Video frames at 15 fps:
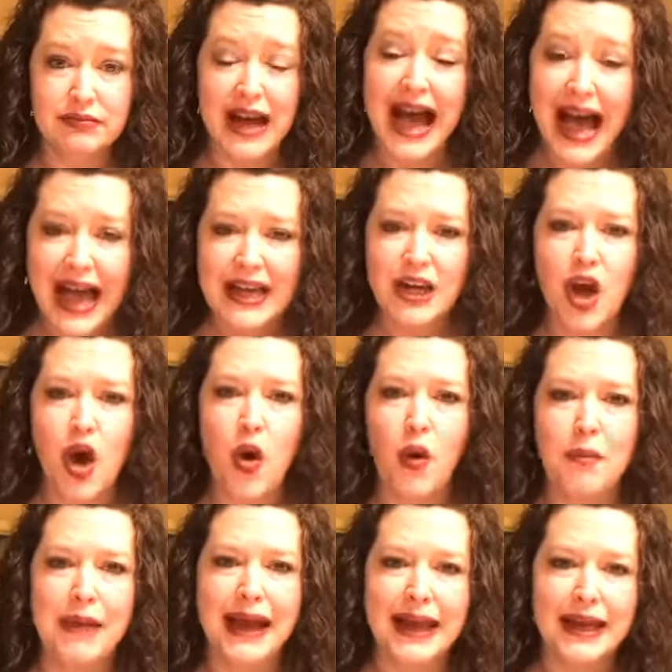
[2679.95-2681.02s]
I know a
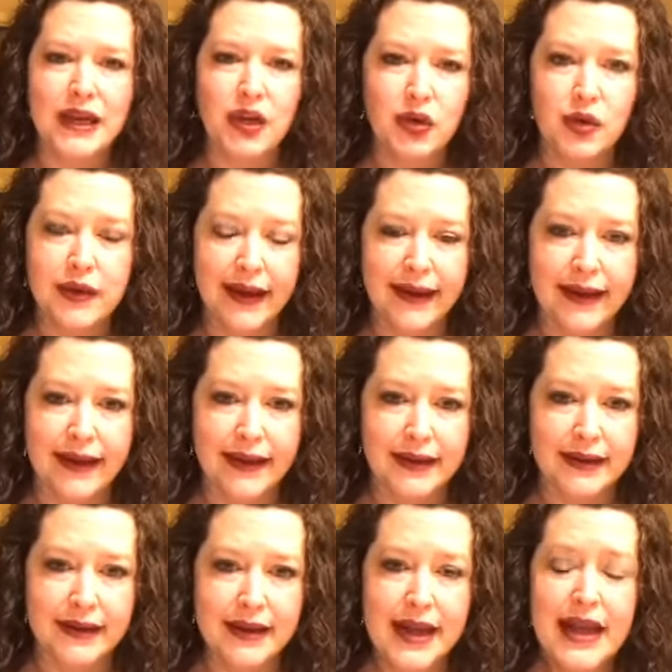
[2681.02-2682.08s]
man who can.
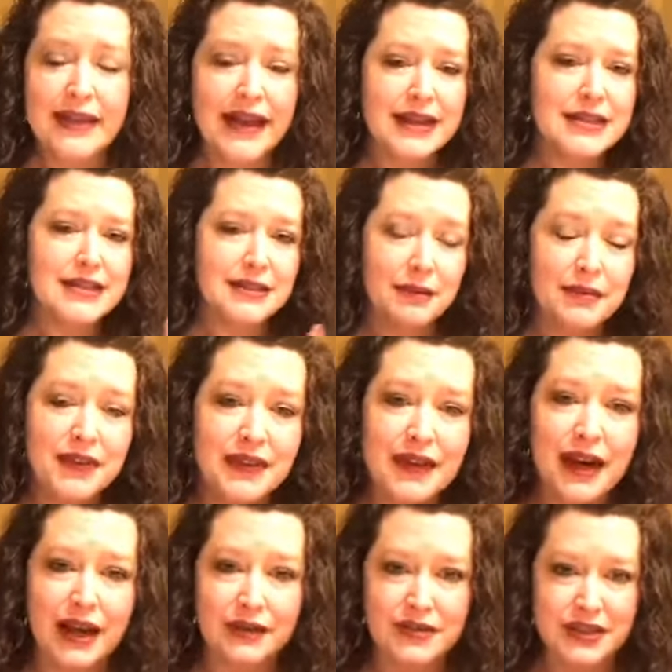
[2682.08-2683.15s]
That is something
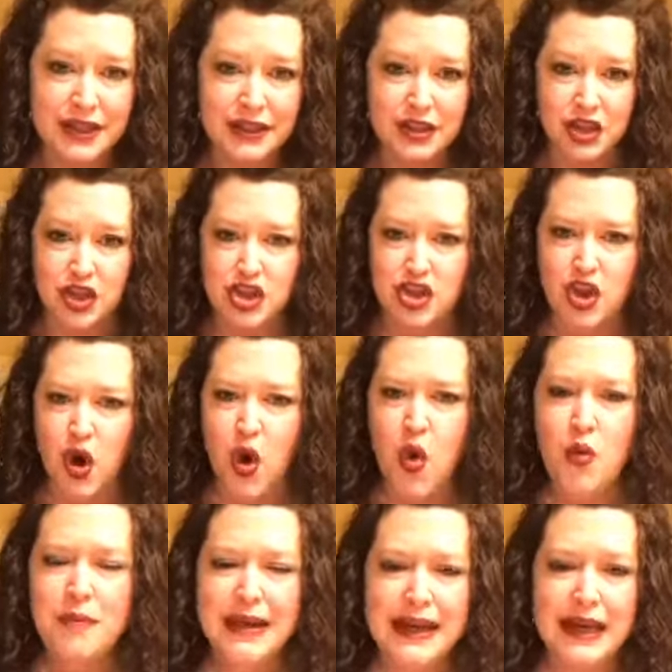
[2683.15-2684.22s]
that I have said to so
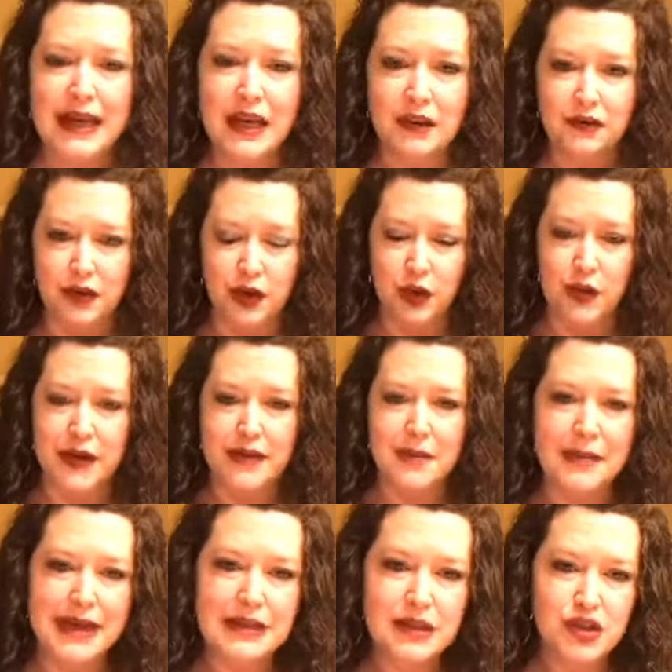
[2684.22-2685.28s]
many of you in the
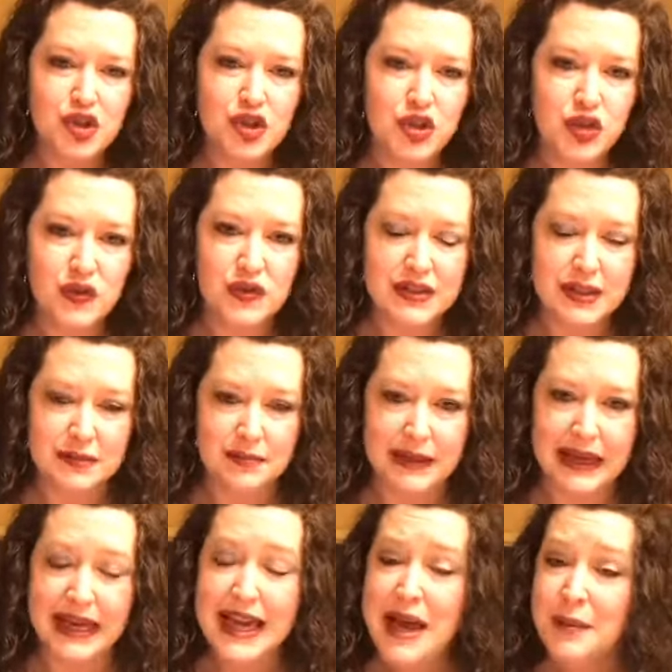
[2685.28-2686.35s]
messages you've sent
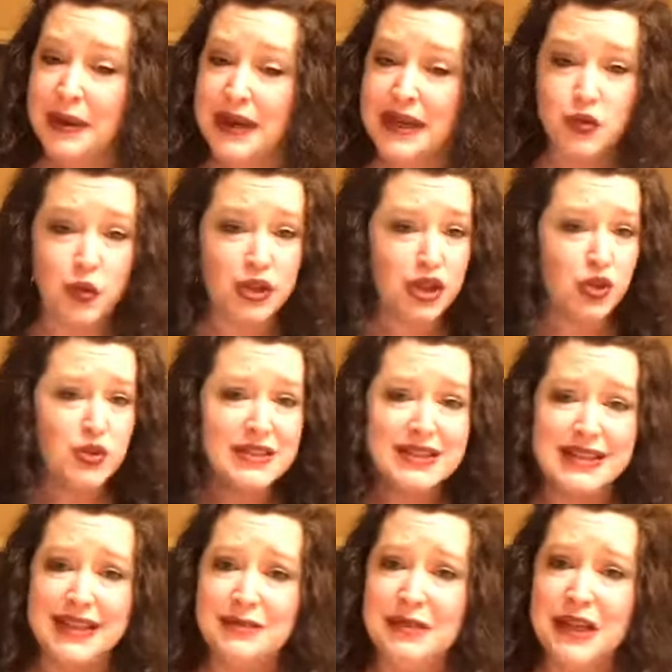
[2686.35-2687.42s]
me because when you
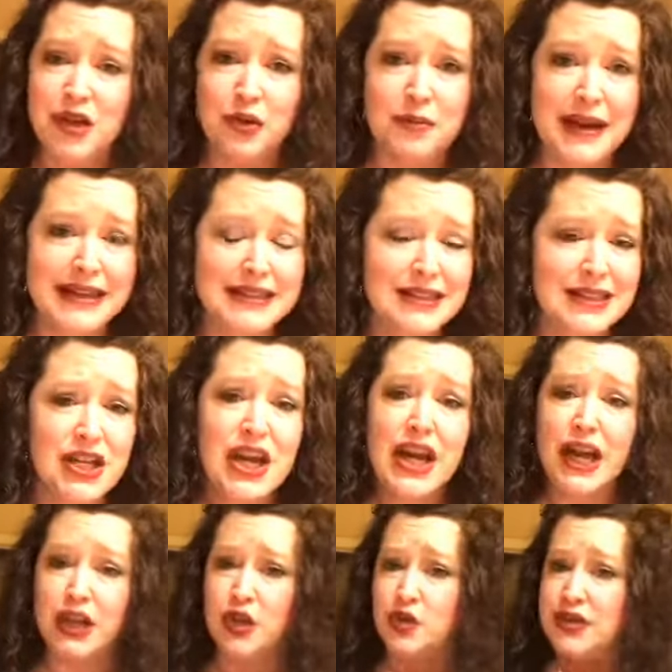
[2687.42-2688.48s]
send me your message
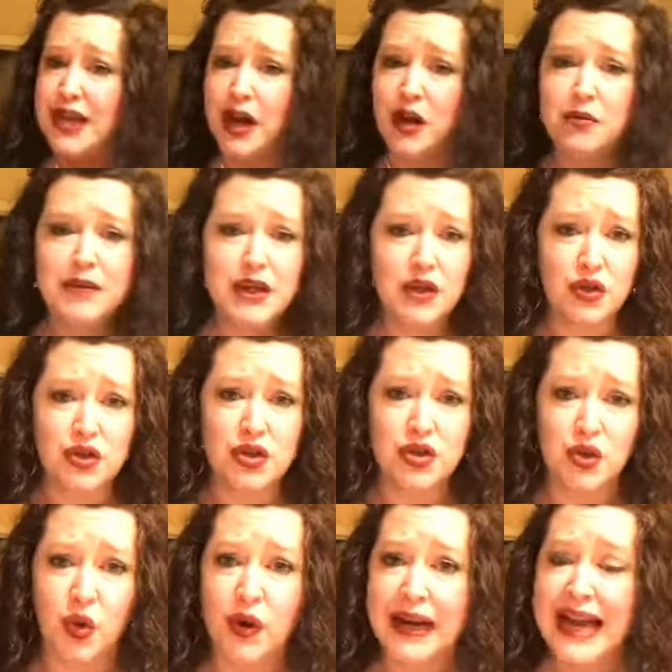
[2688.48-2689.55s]
and you tell me your
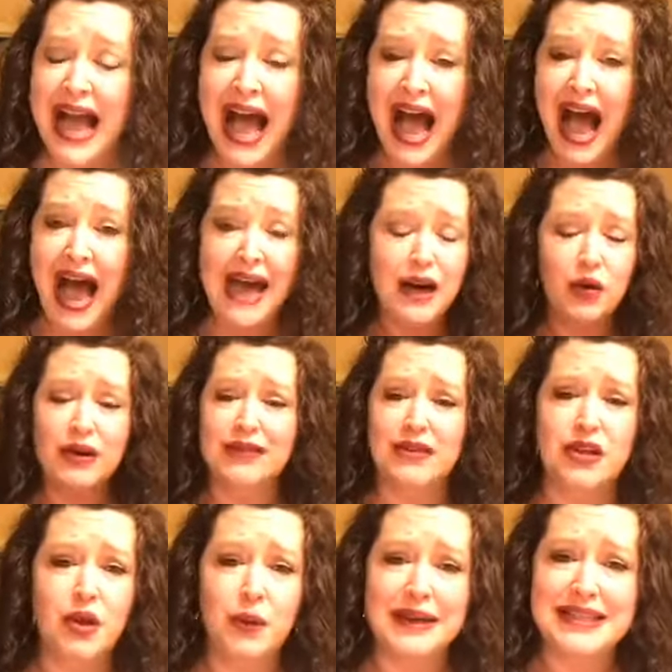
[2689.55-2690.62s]
story, I don't
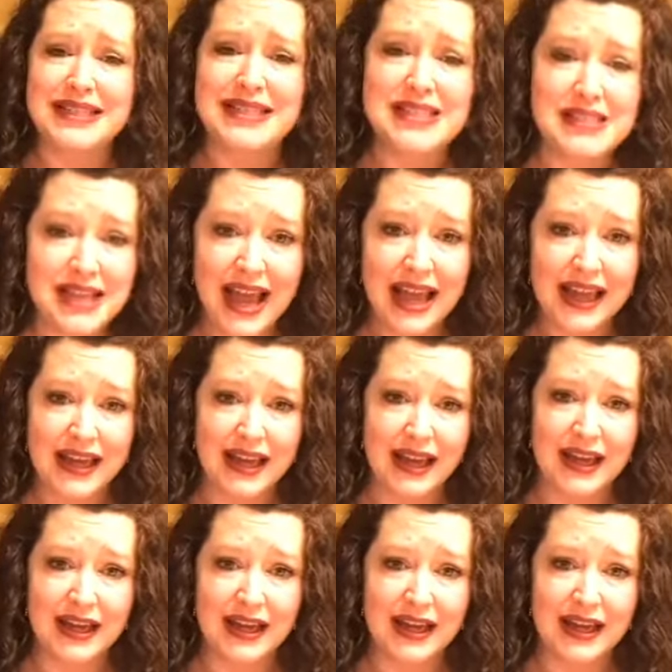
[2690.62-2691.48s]
even know what to say.